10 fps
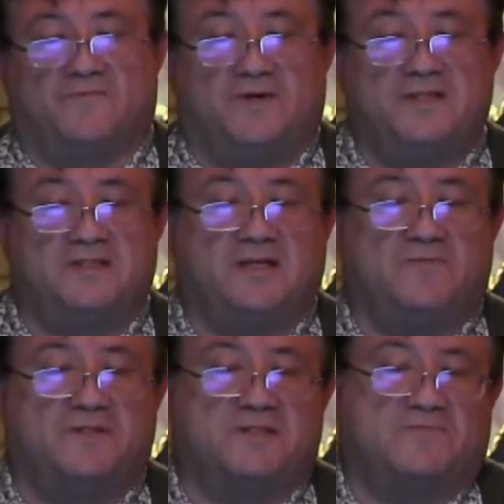Her
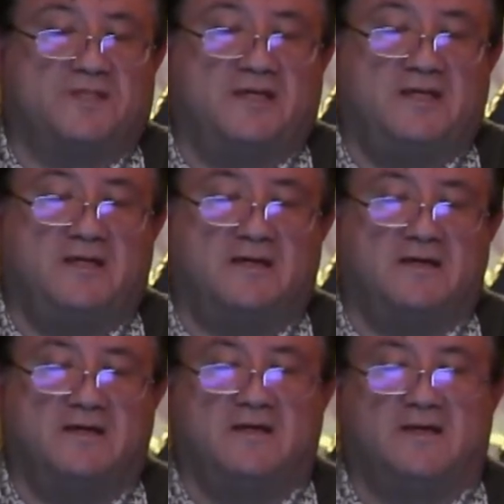reasoning was that within a
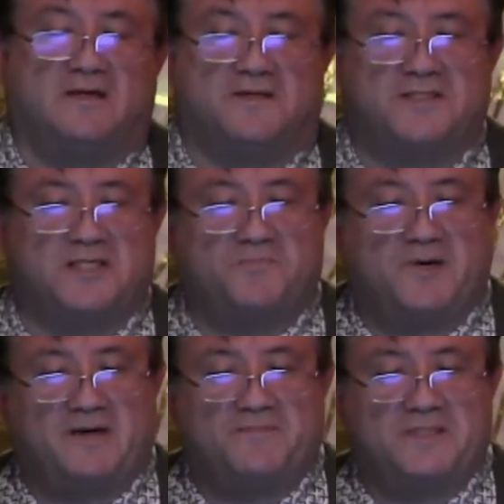year, her
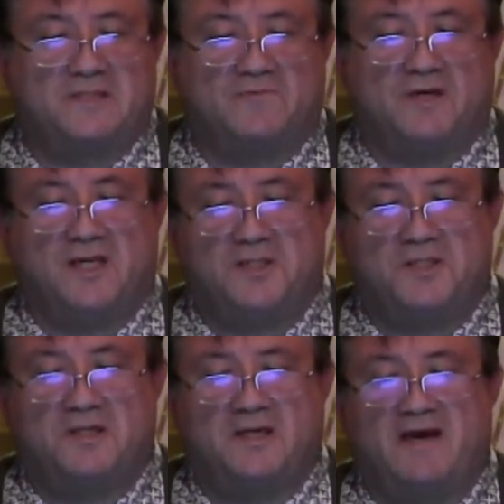6 pups would
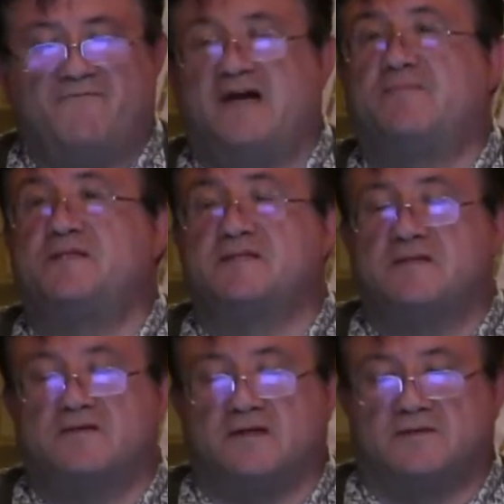each have families
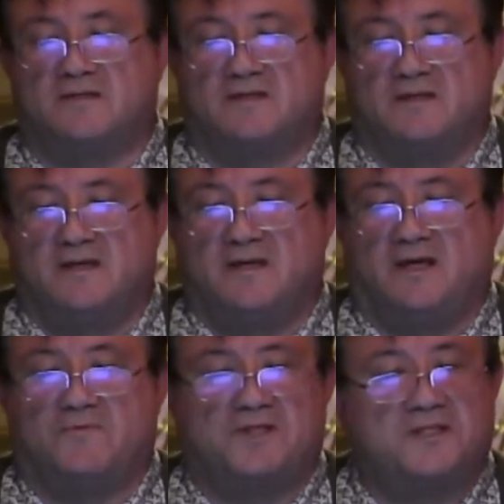of their own.
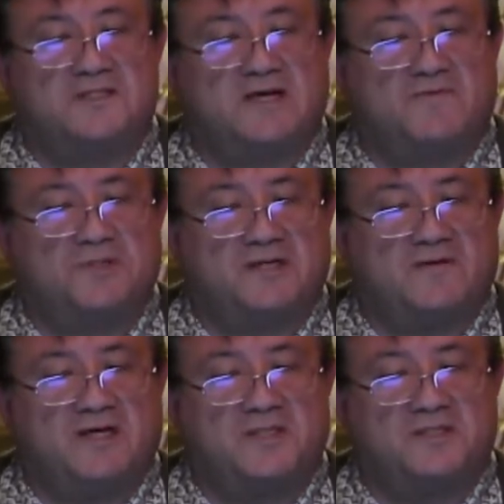And within several
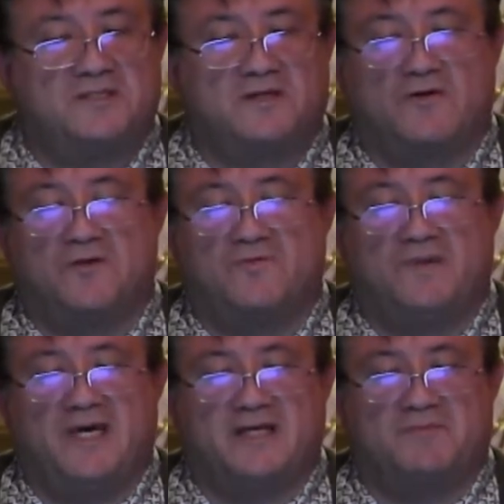generations, the growth
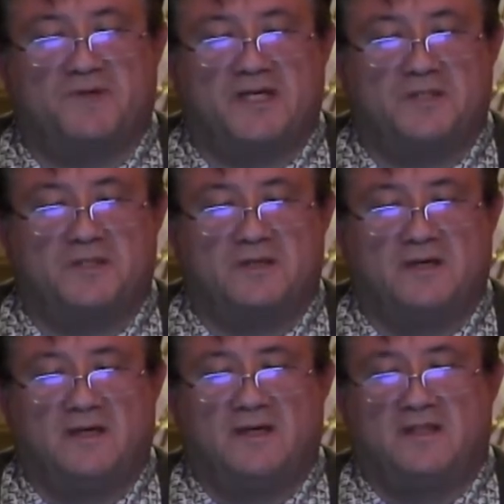would be exponential.
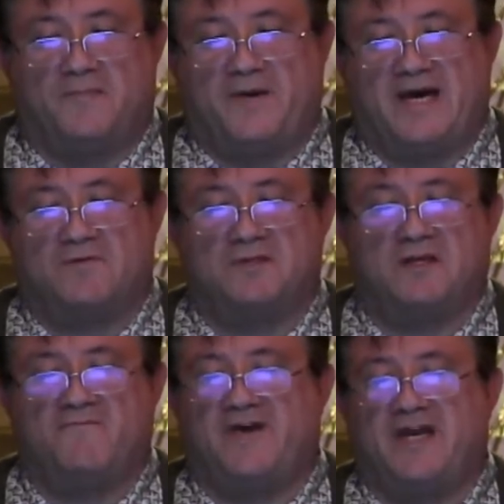The pack
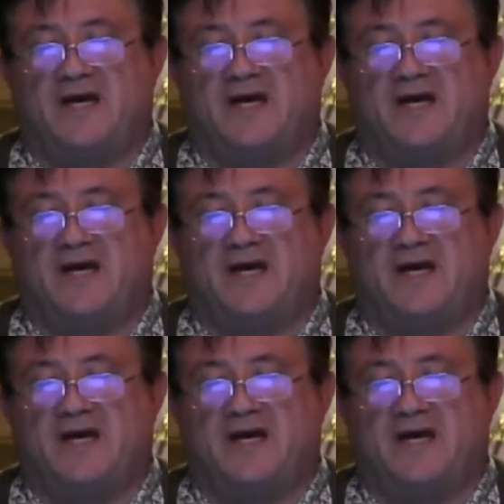would then